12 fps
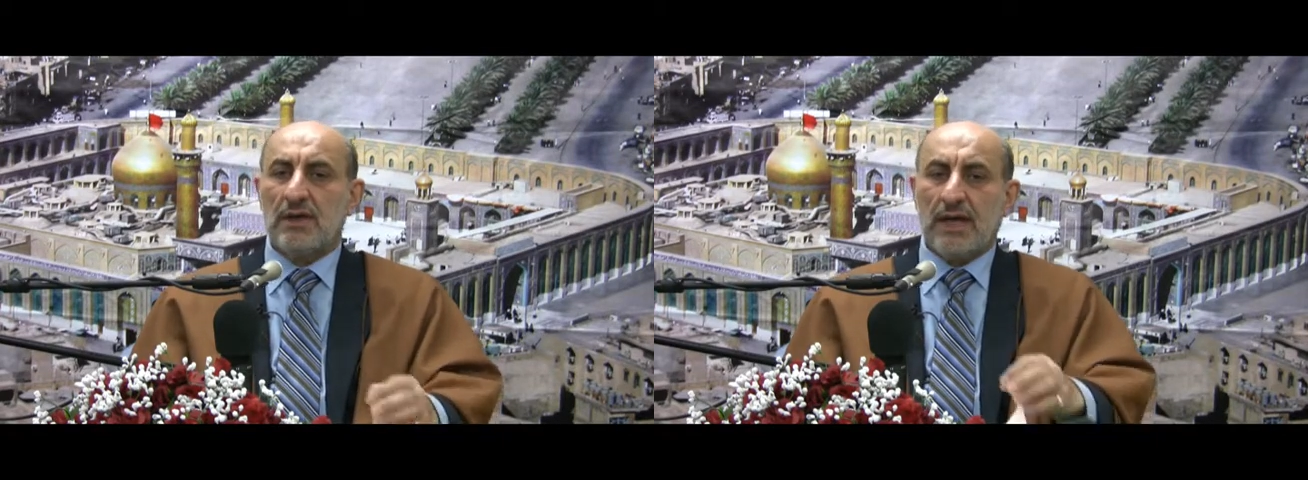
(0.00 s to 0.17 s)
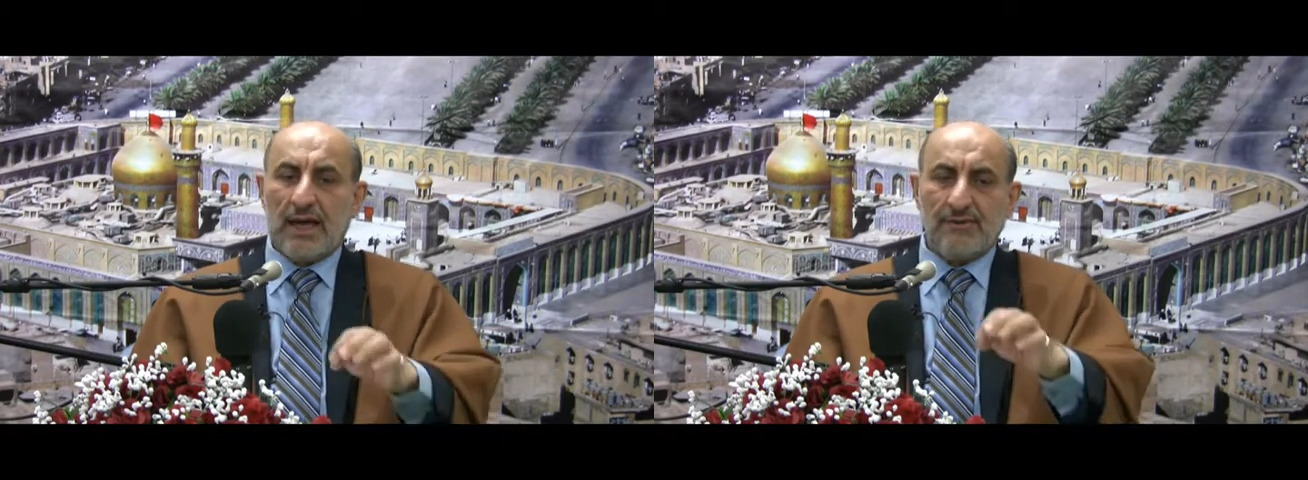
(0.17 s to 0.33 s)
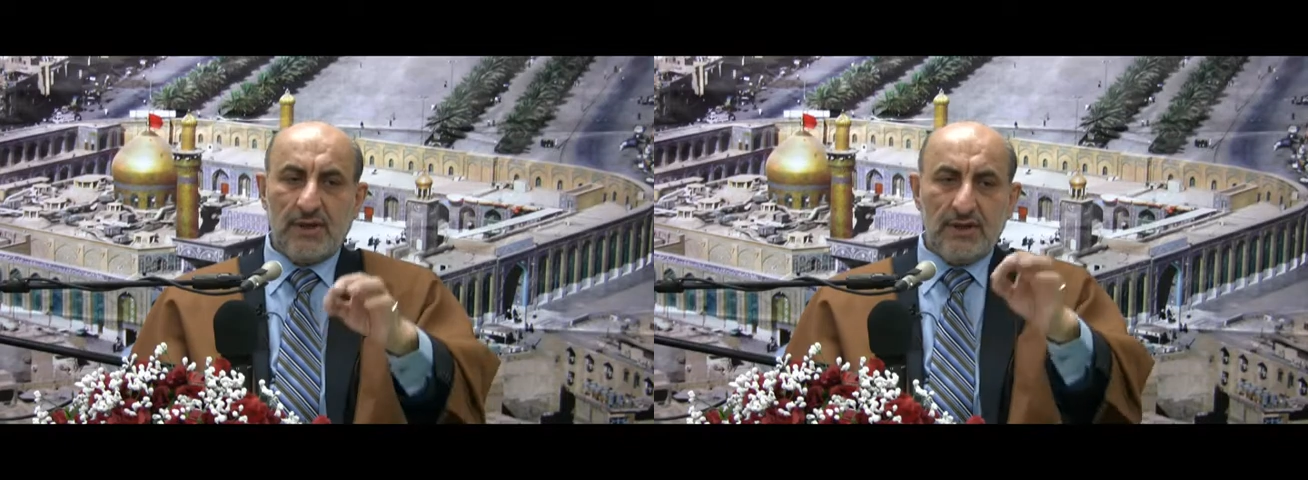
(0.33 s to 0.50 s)

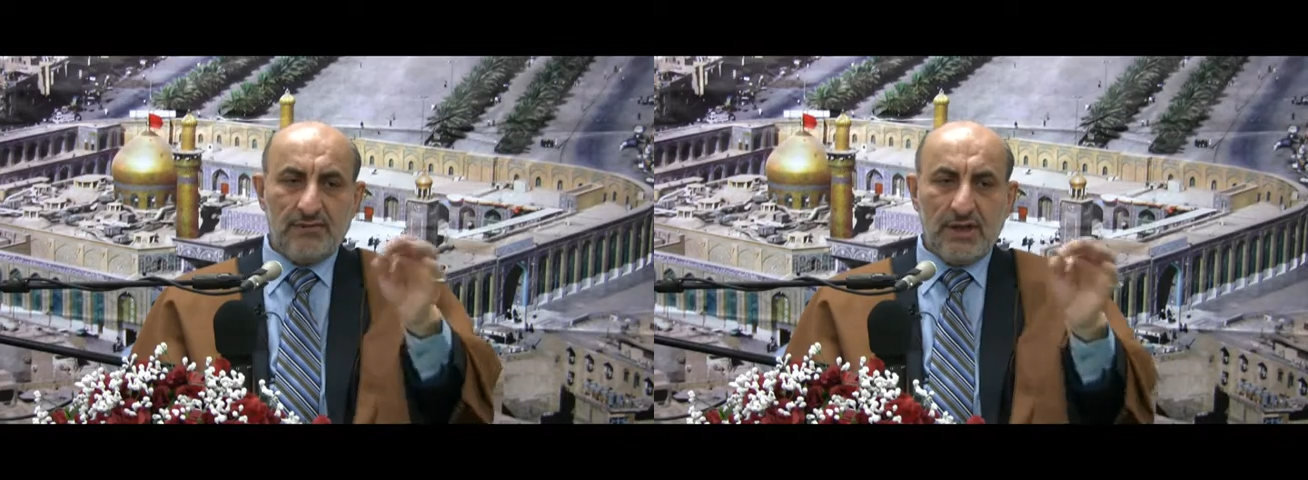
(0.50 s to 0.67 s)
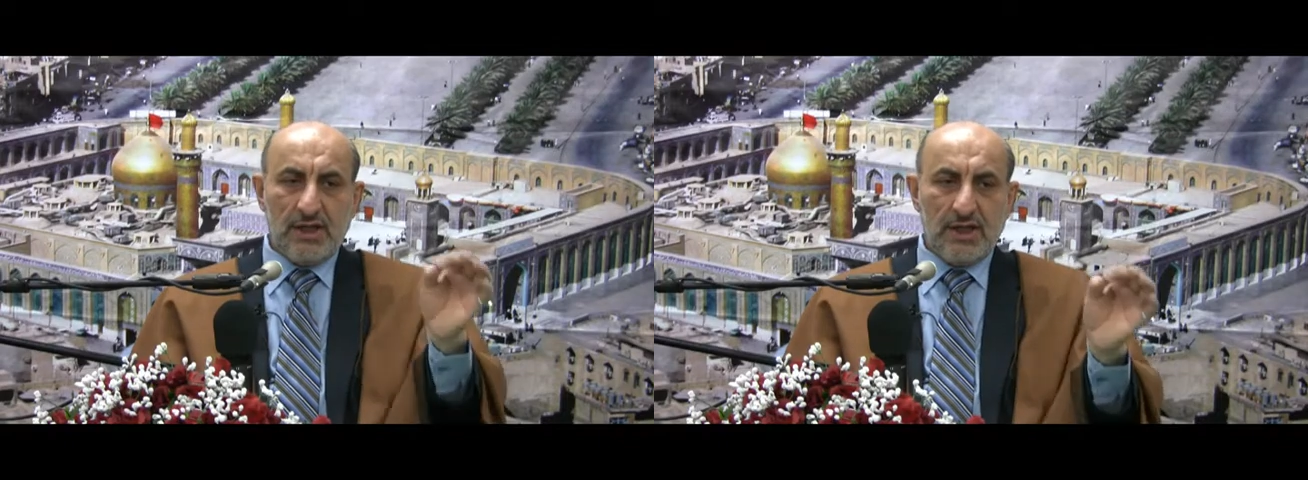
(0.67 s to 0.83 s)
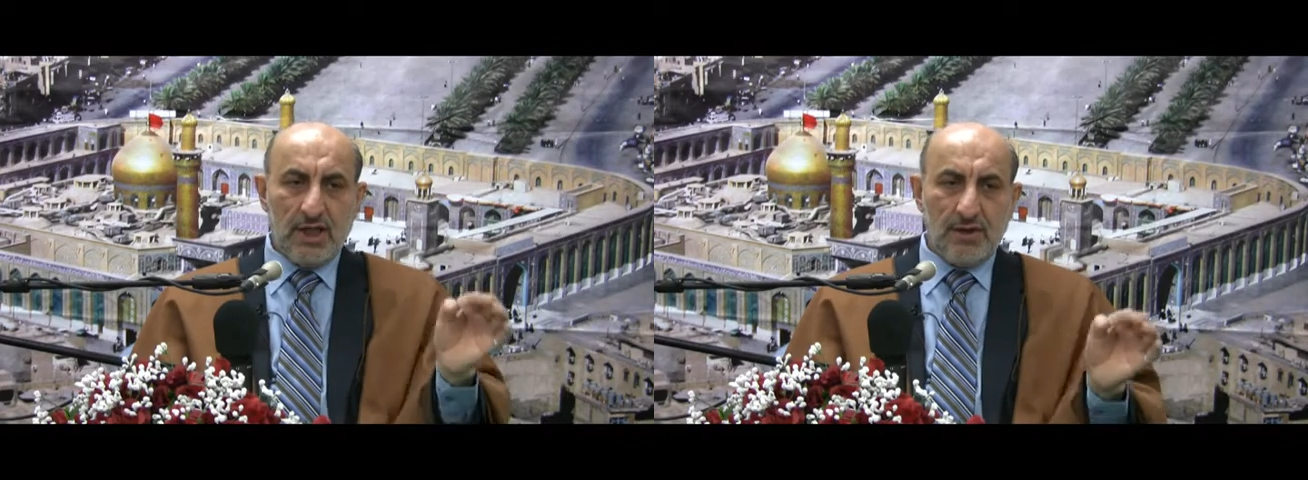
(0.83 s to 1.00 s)
having
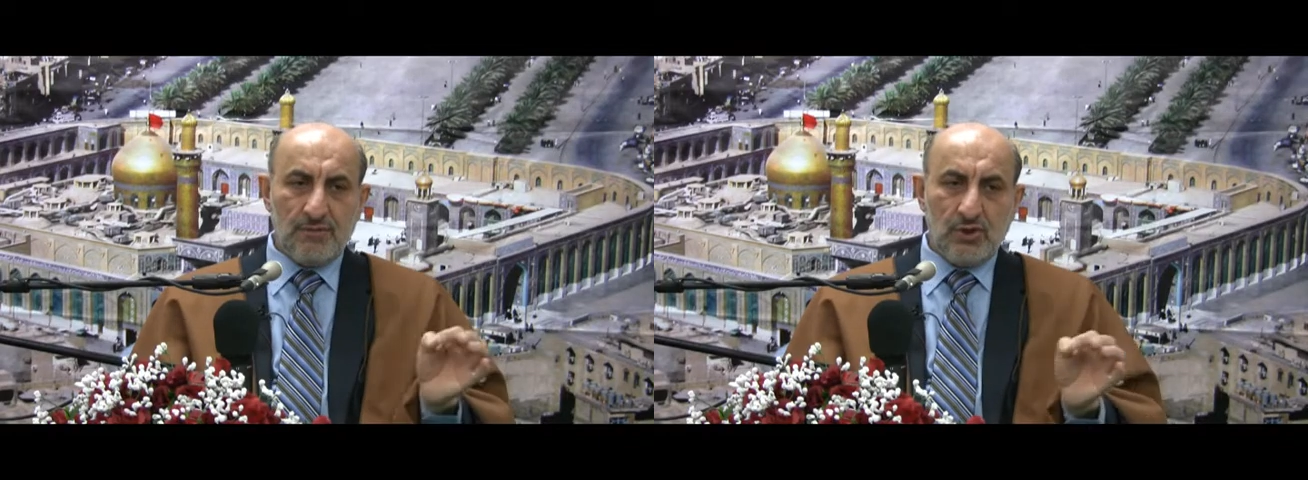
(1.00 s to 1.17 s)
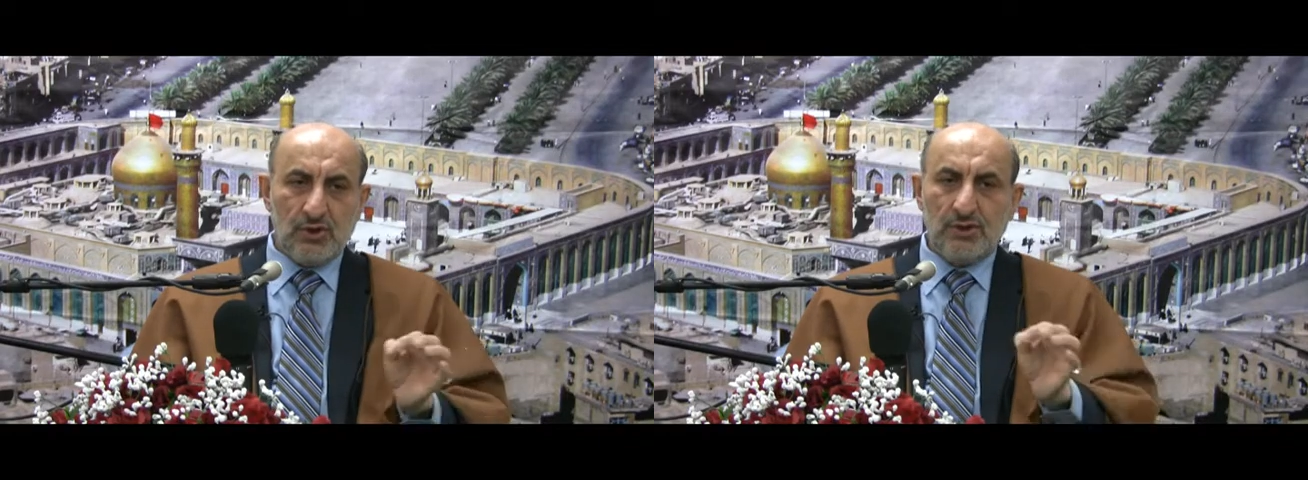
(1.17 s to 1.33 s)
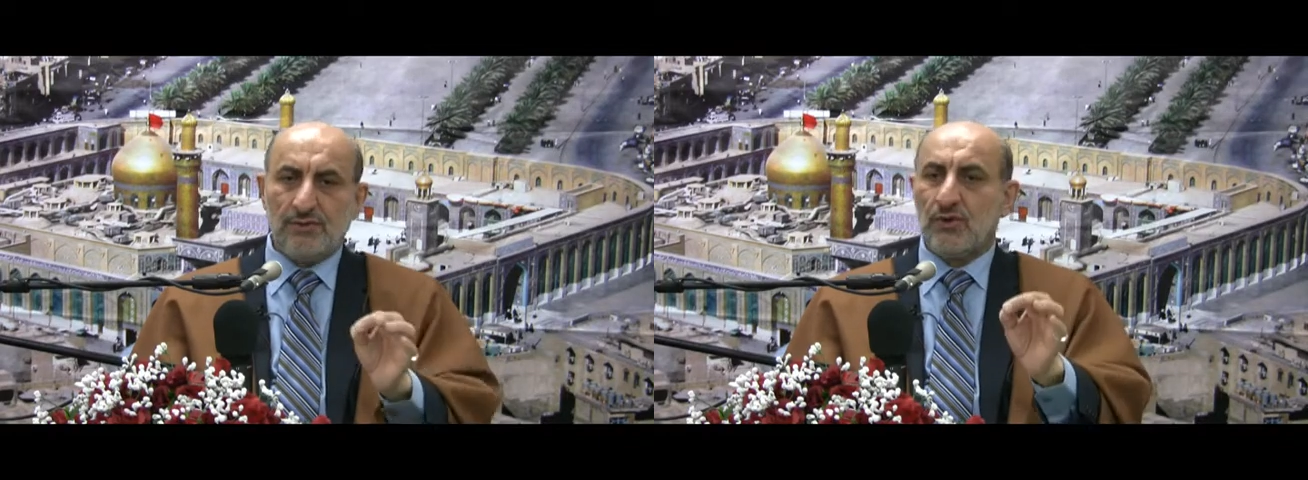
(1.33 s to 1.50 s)
very
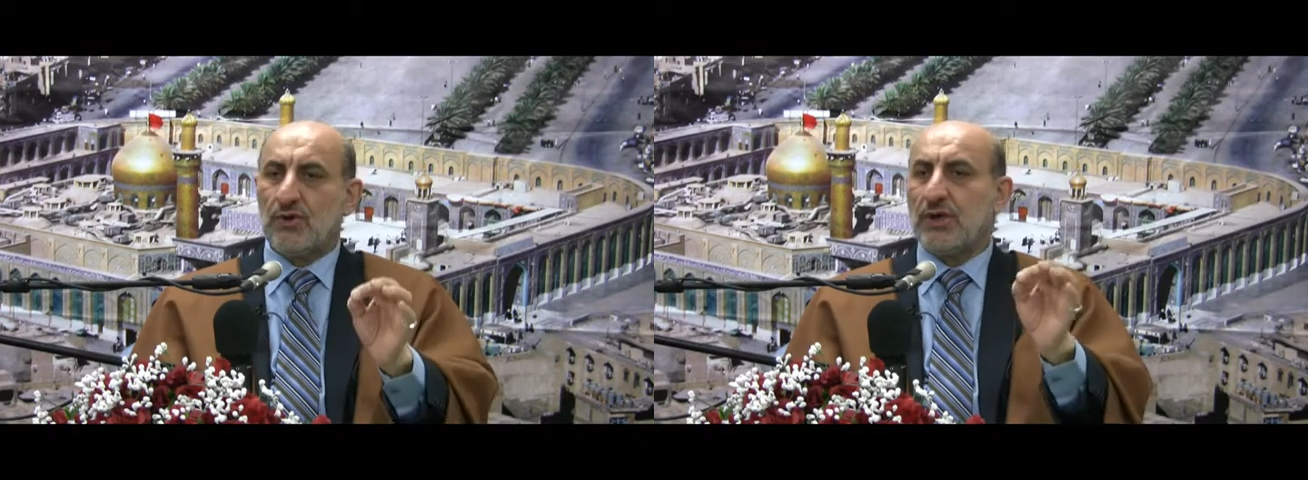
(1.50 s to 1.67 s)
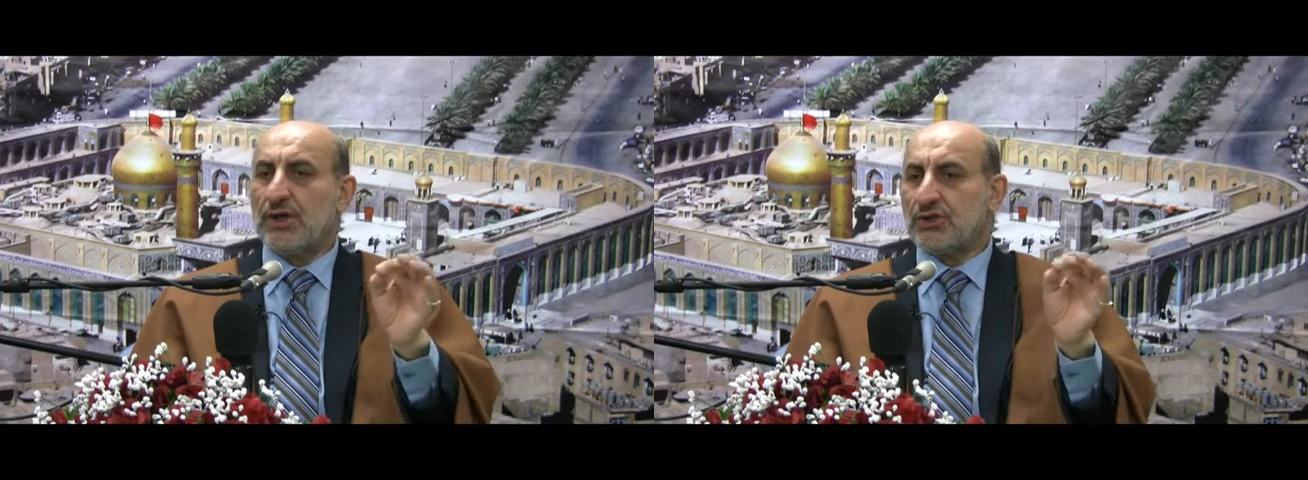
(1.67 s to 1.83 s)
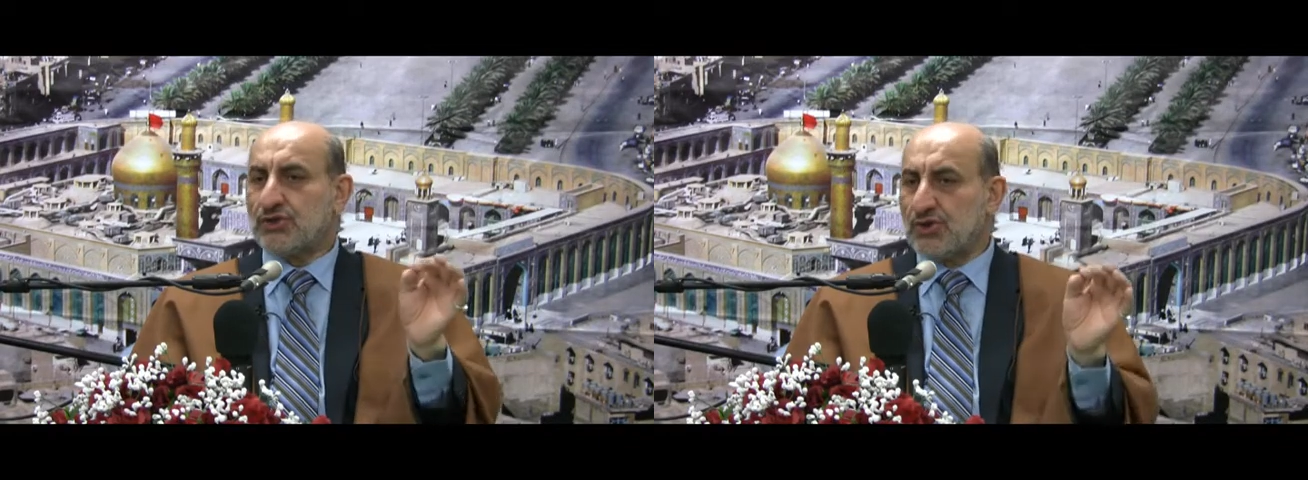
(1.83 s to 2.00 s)
beautiful
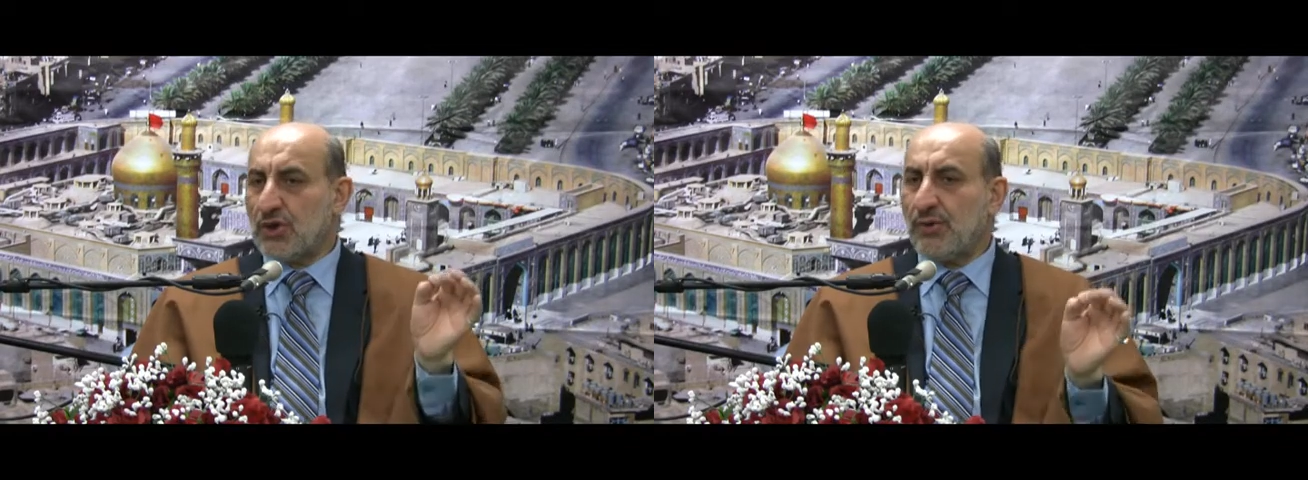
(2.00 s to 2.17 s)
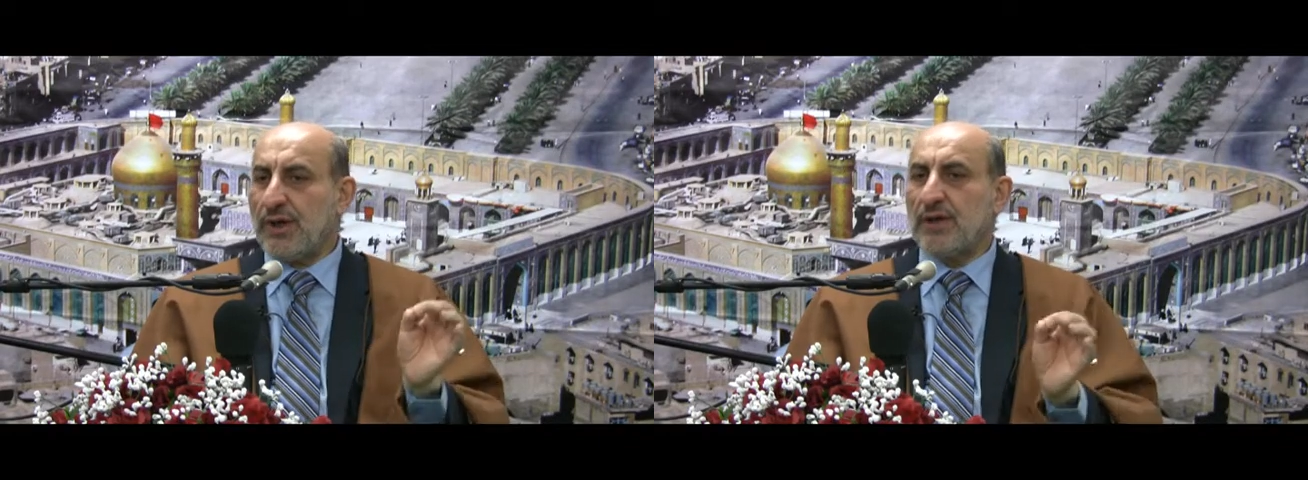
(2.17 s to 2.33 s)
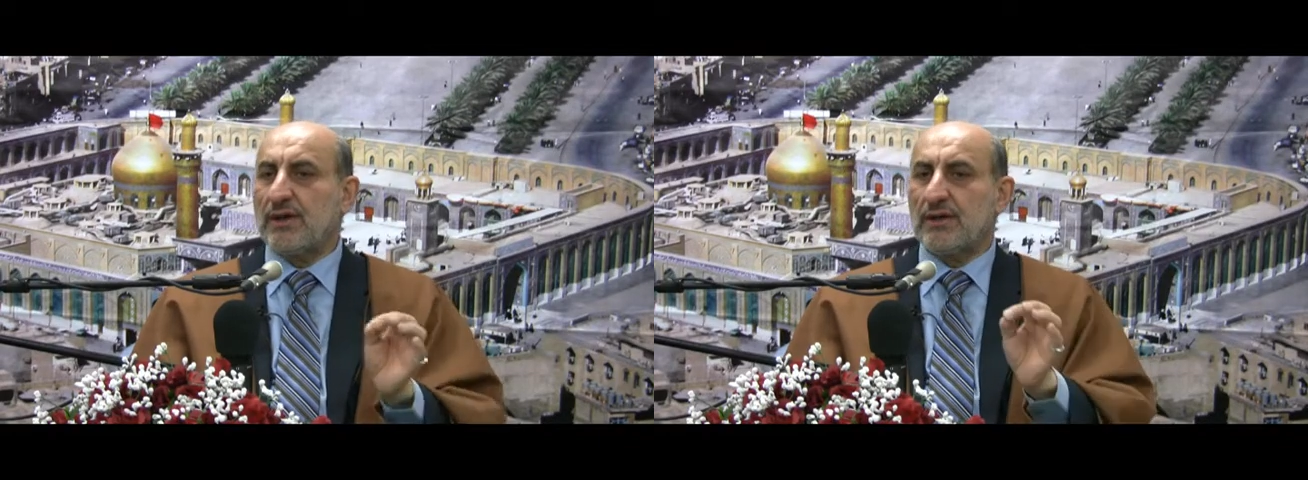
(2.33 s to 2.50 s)

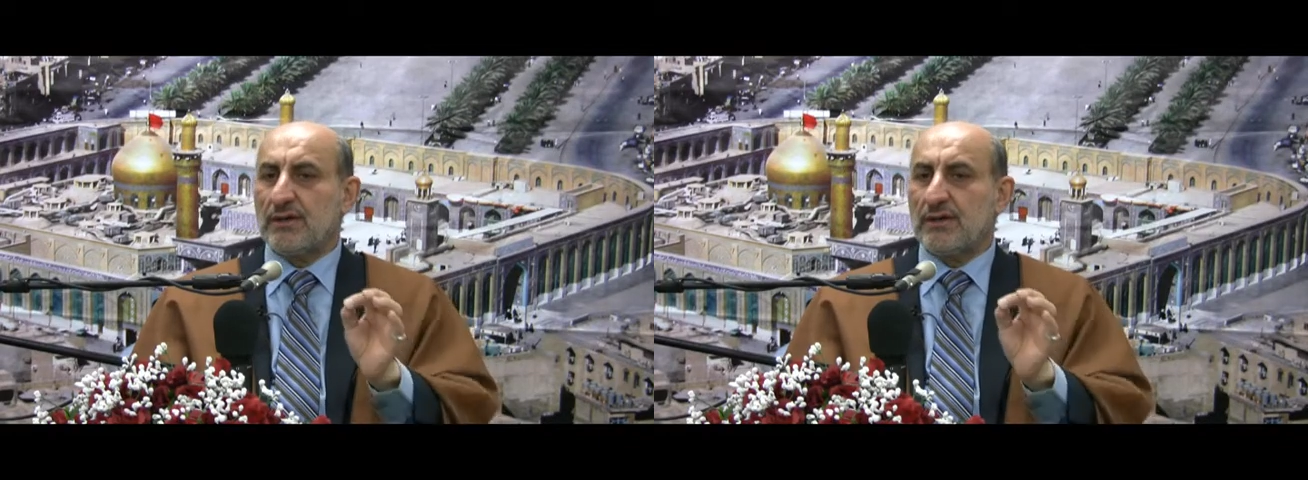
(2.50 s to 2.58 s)
drawing